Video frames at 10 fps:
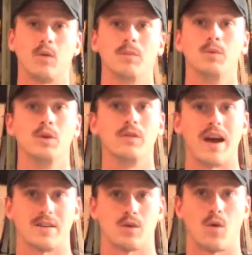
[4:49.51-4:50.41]
would move
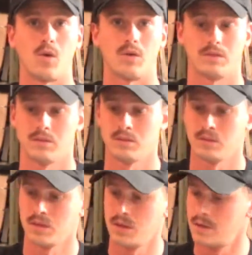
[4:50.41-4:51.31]
as a whole.
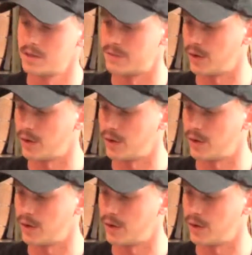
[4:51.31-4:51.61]
Which is